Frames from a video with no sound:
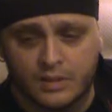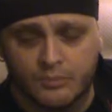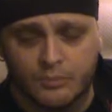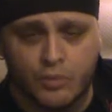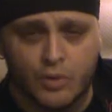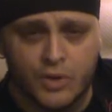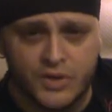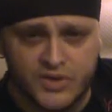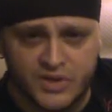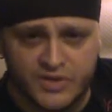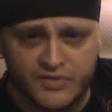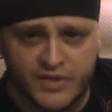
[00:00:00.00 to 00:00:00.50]

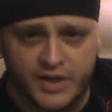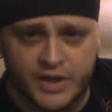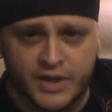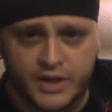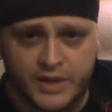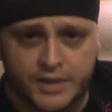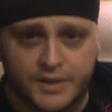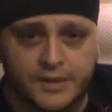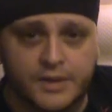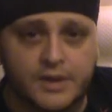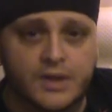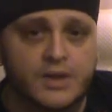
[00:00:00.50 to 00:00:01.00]
pause the
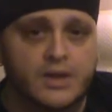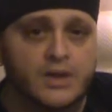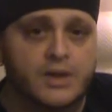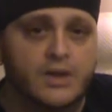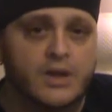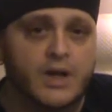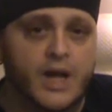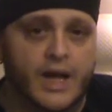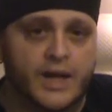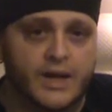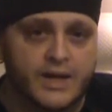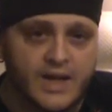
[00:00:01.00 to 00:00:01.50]
video
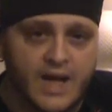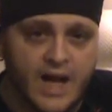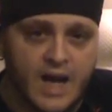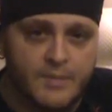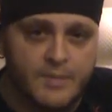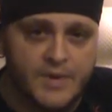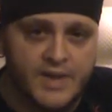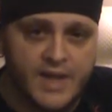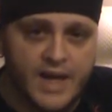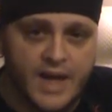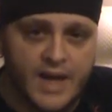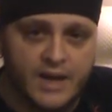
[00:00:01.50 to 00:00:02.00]
and
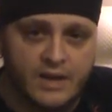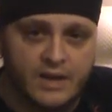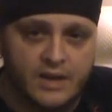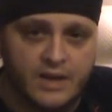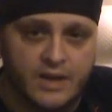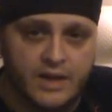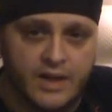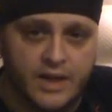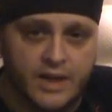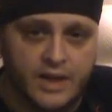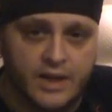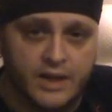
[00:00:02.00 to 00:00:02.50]
copy that
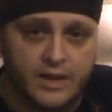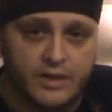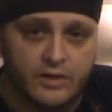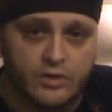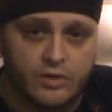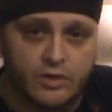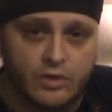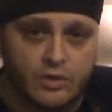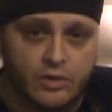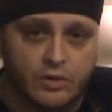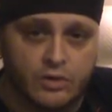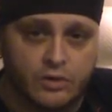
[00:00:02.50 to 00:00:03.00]
and
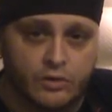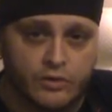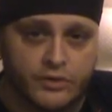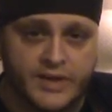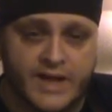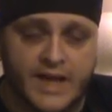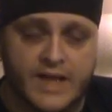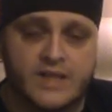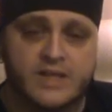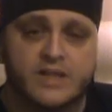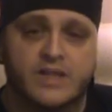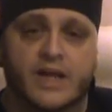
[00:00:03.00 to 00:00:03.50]
learn
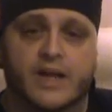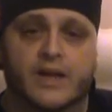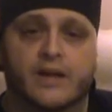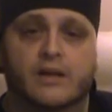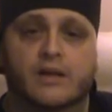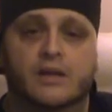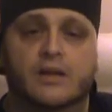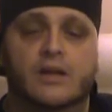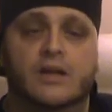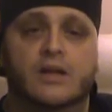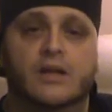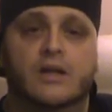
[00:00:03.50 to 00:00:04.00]
that scale,